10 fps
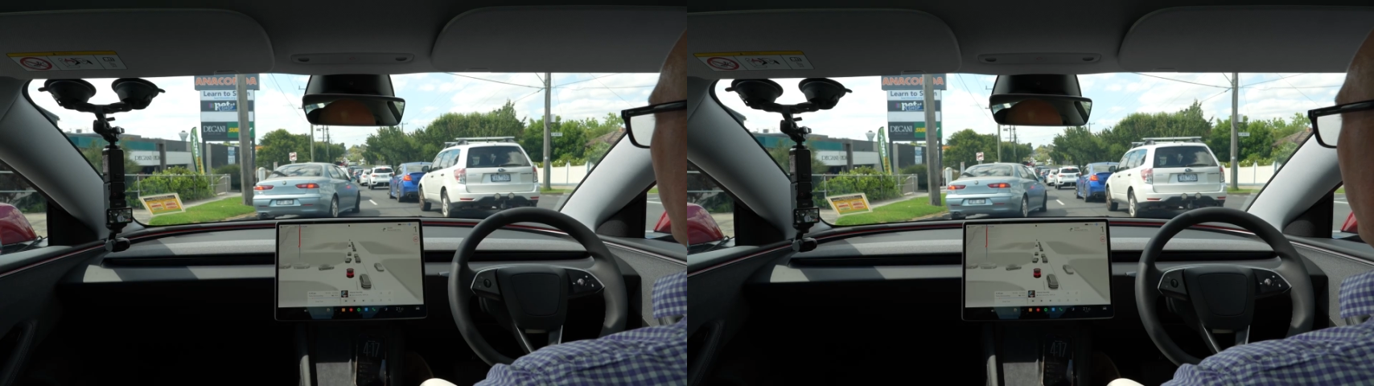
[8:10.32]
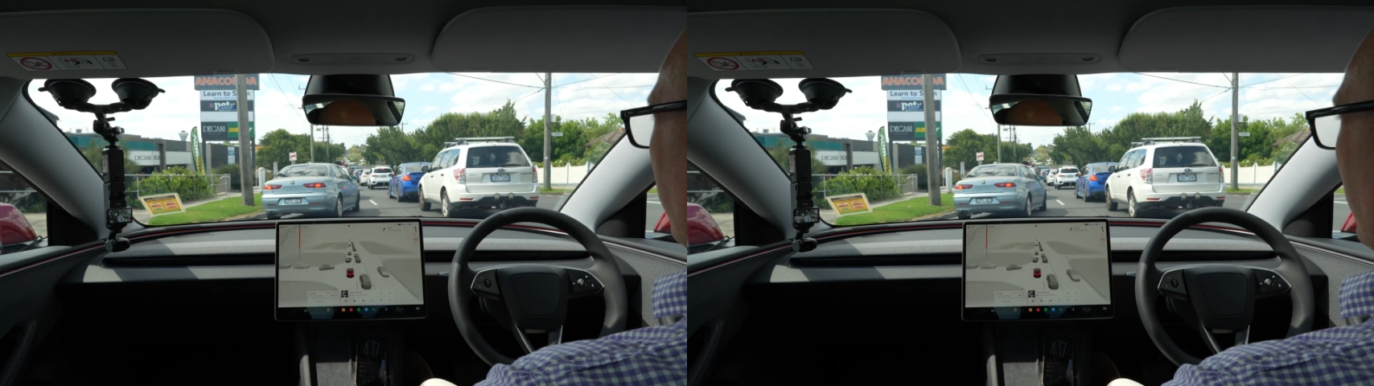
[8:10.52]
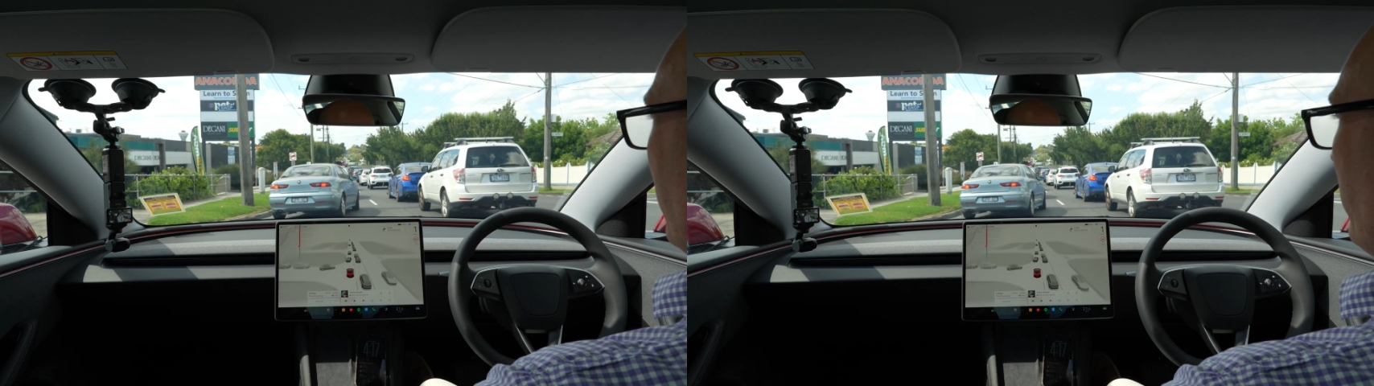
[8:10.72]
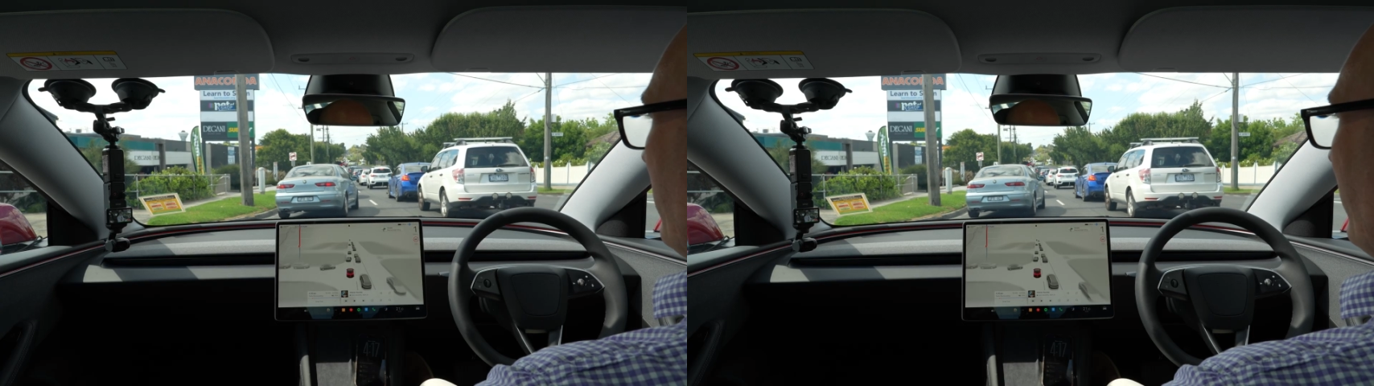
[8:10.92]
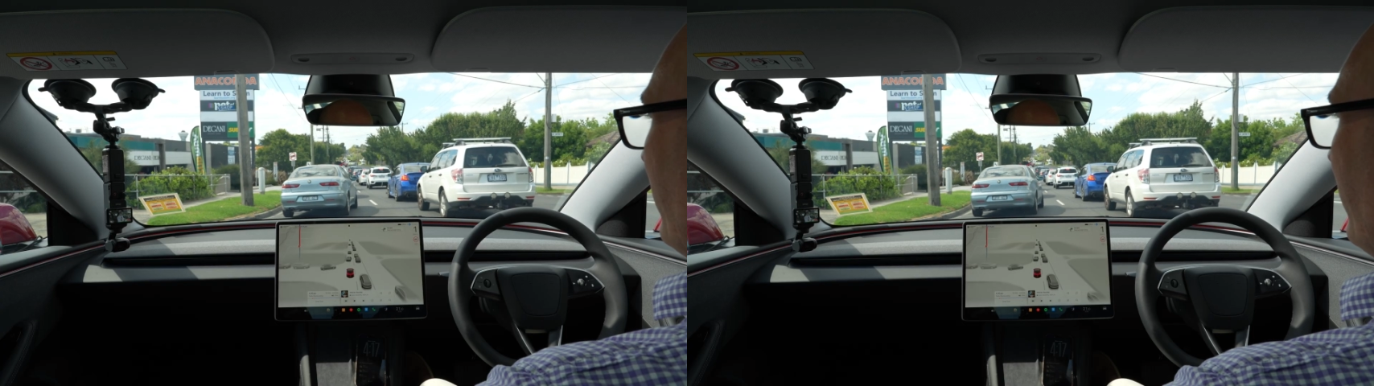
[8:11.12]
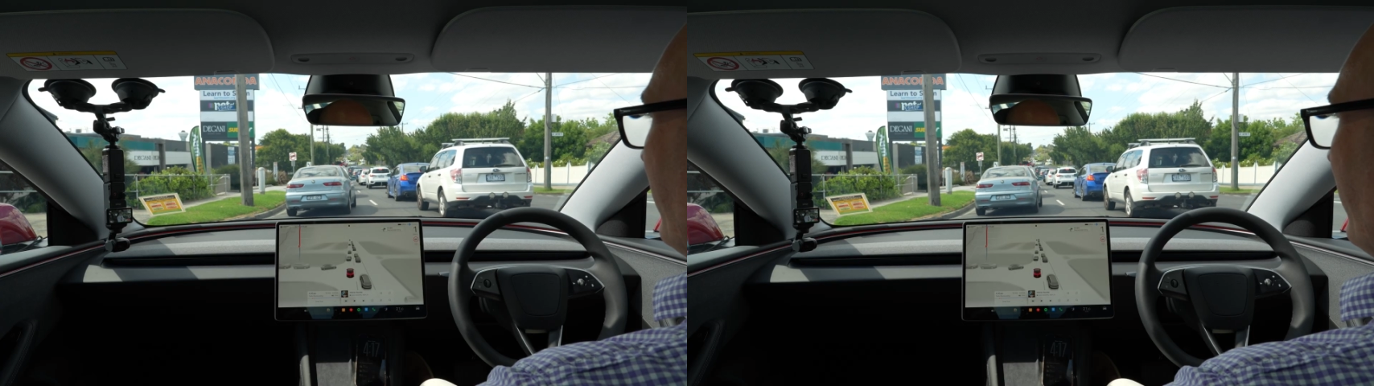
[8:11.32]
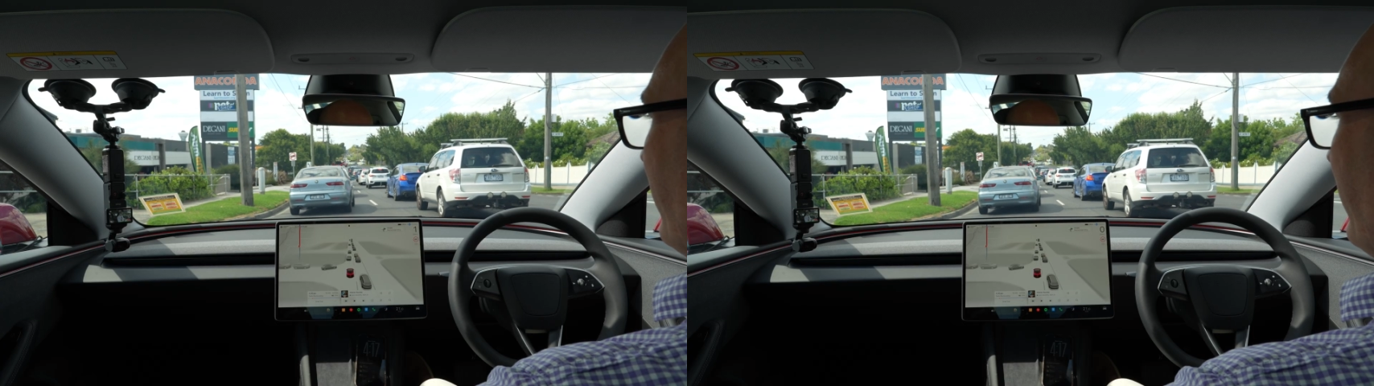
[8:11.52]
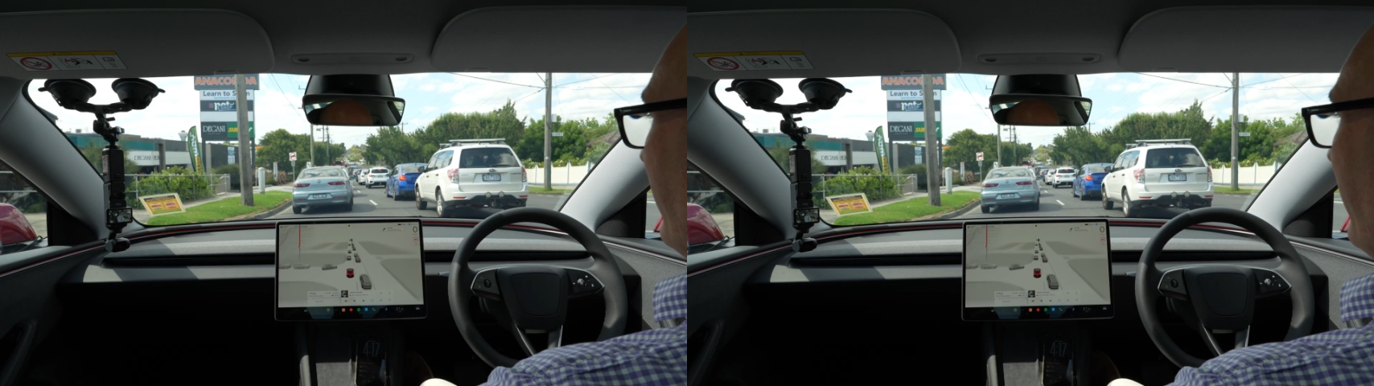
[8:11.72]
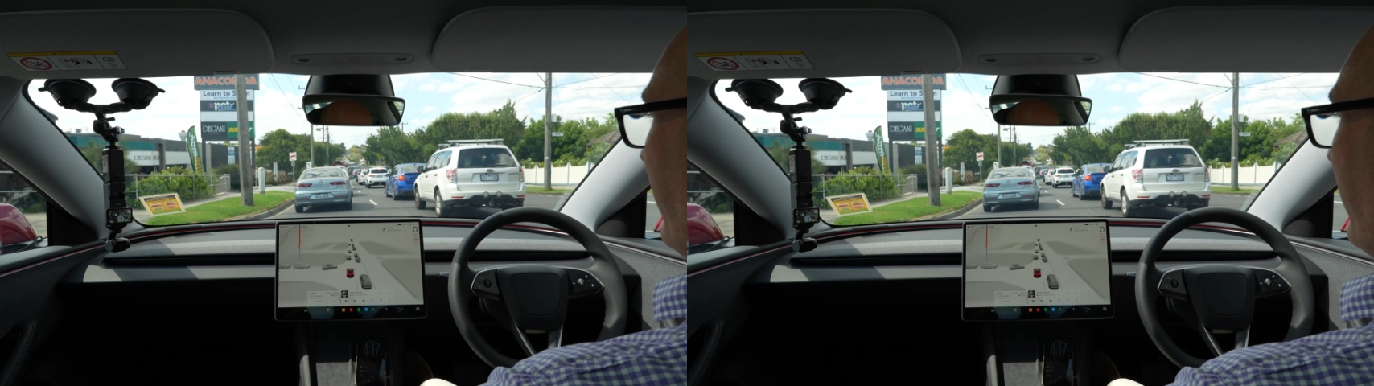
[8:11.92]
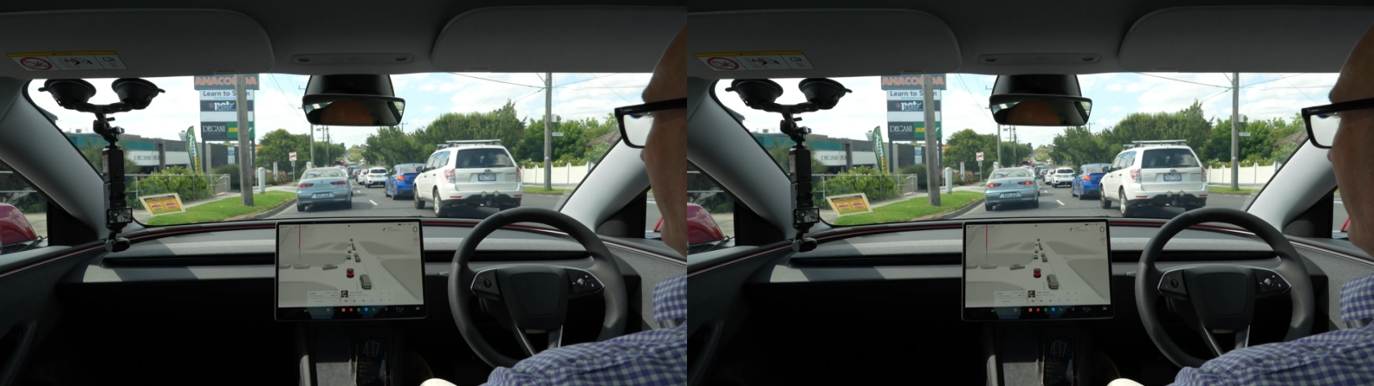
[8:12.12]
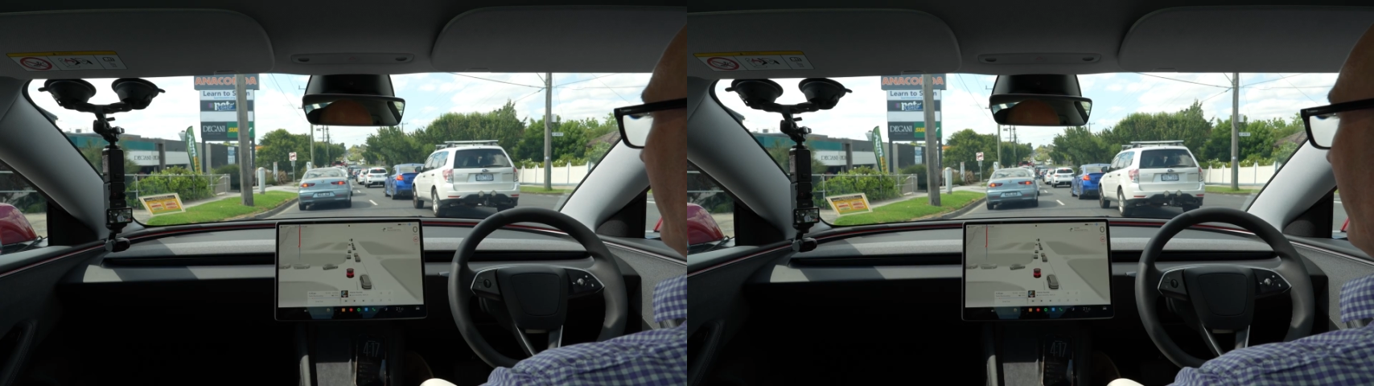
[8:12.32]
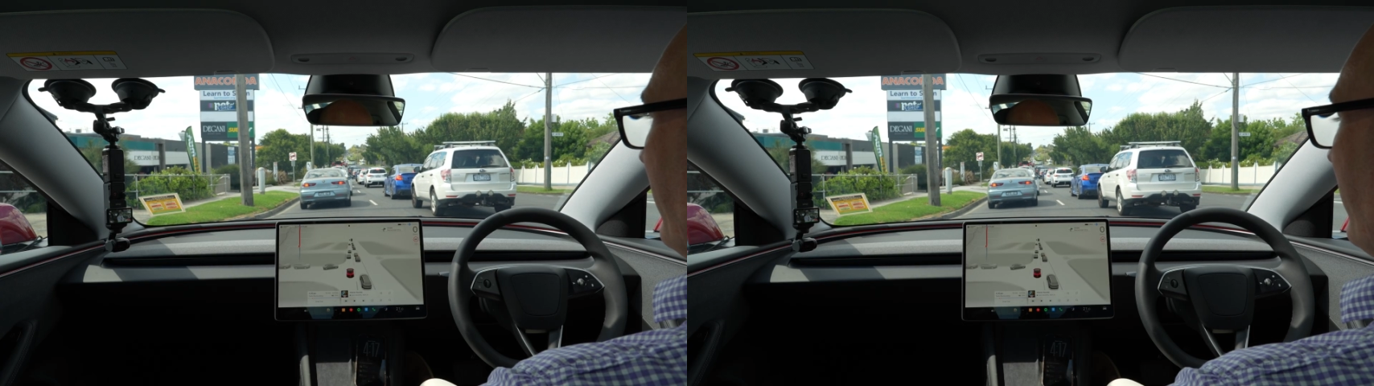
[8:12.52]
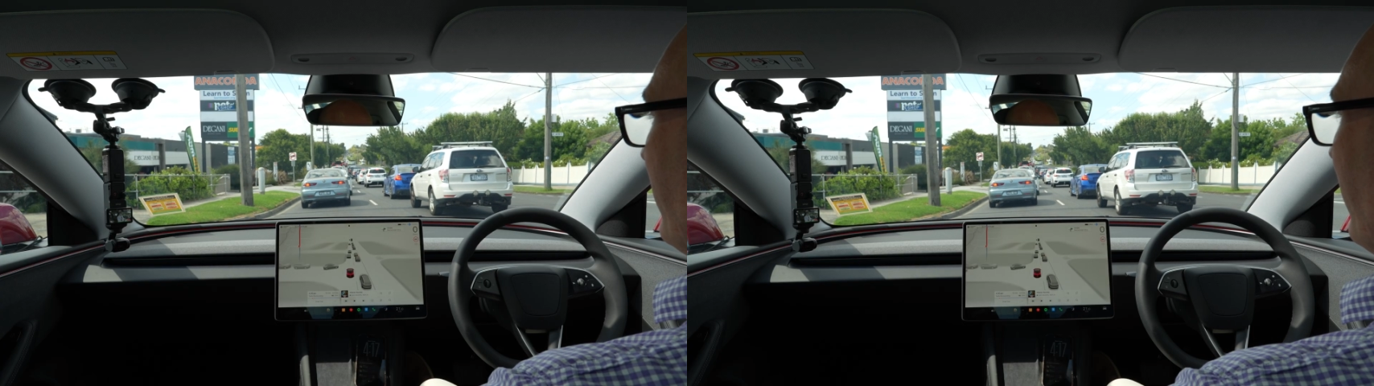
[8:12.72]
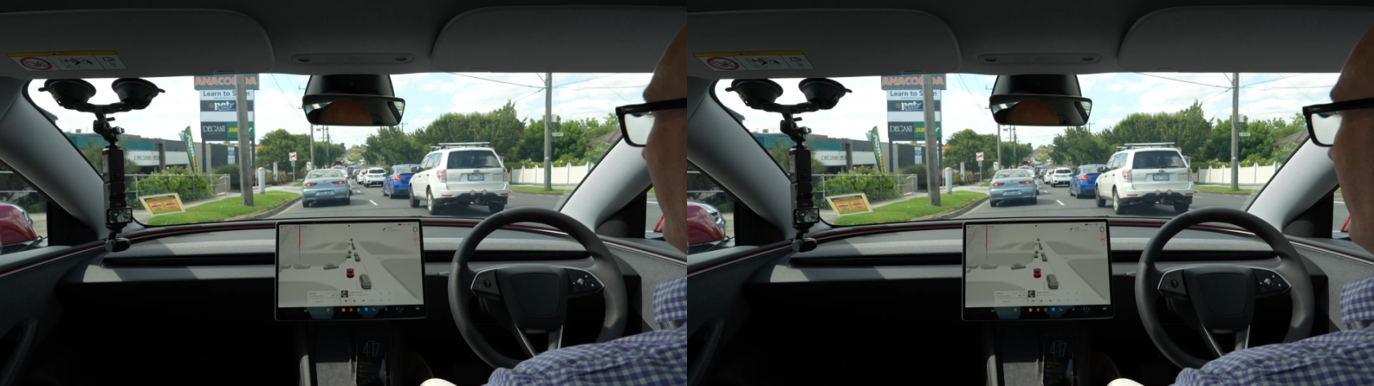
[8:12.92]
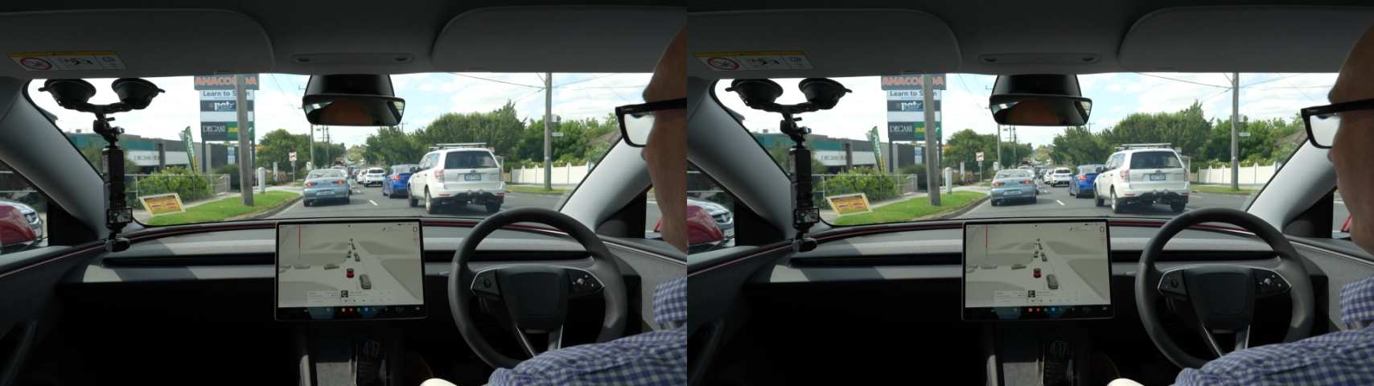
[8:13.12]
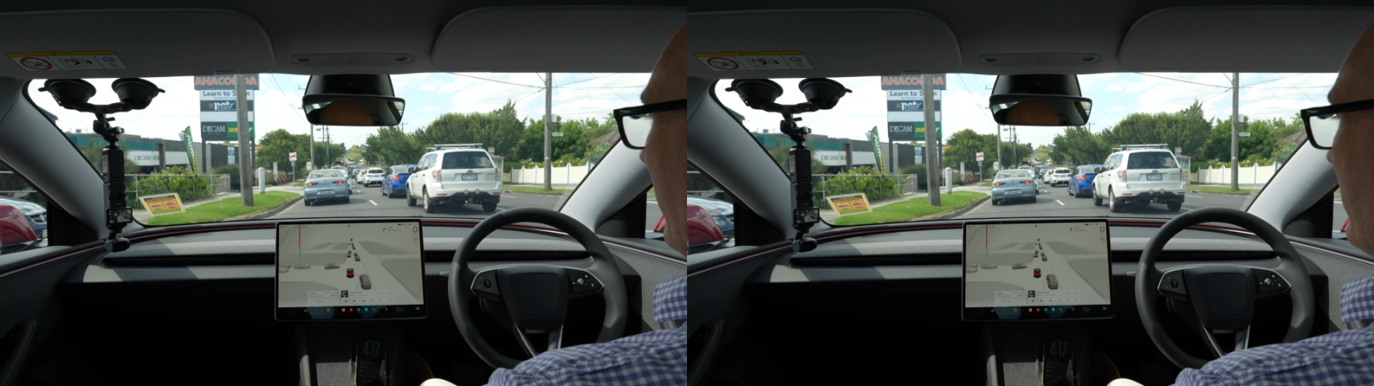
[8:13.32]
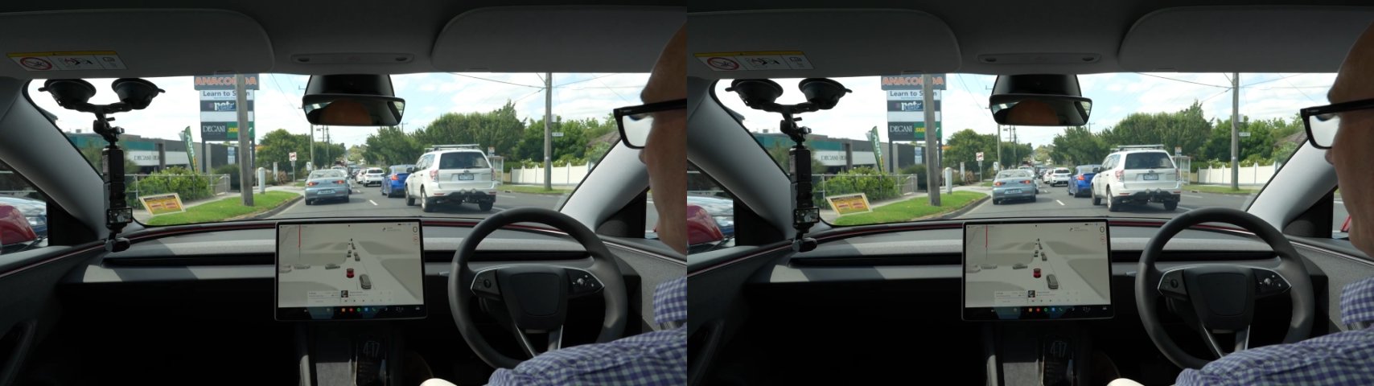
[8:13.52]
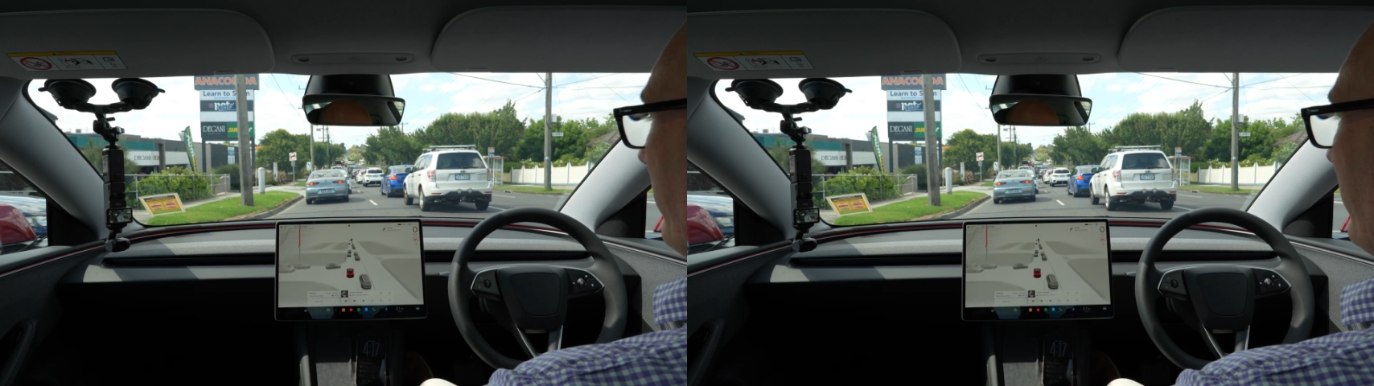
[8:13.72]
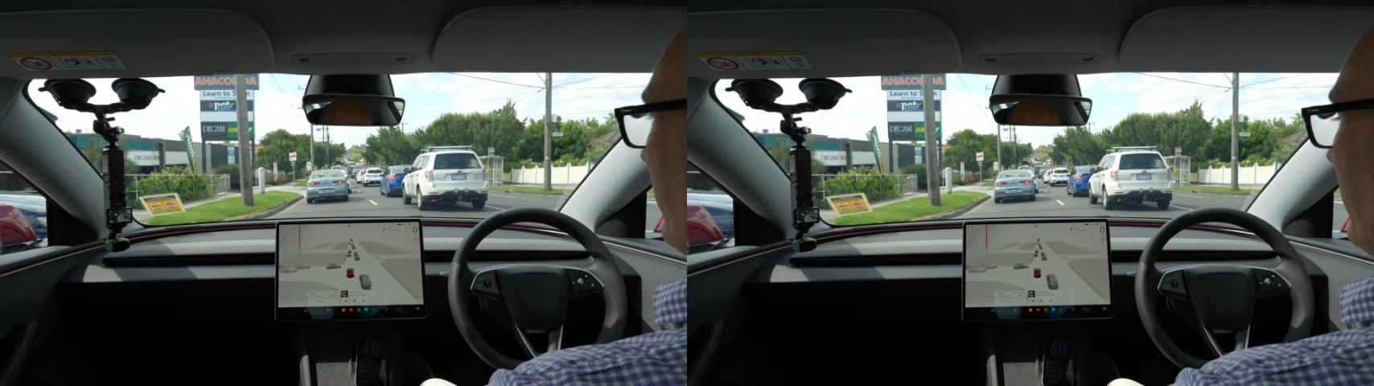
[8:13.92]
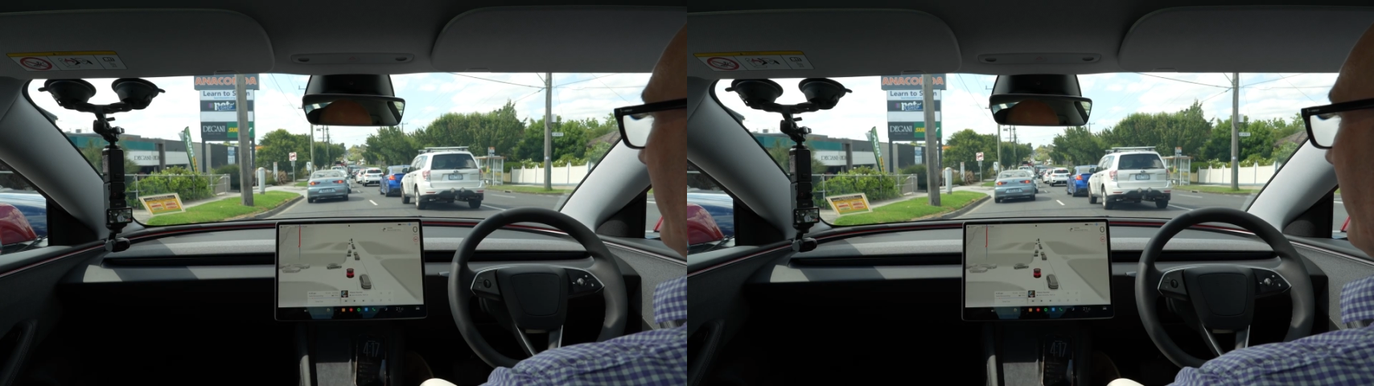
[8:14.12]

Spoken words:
Nobody's mouth can be seen.